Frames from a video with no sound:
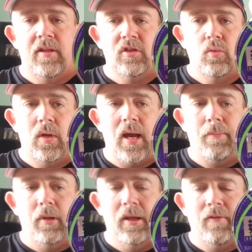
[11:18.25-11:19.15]
This one I
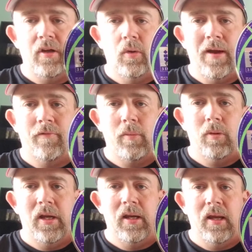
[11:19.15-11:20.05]
believe I do have
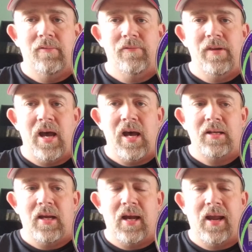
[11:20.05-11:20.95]
complete. If
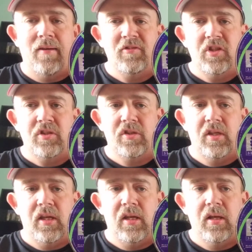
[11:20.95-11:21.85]
not, I have just
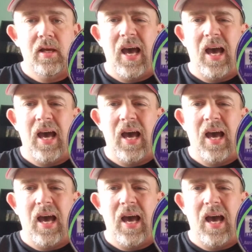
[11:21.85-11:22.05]
the.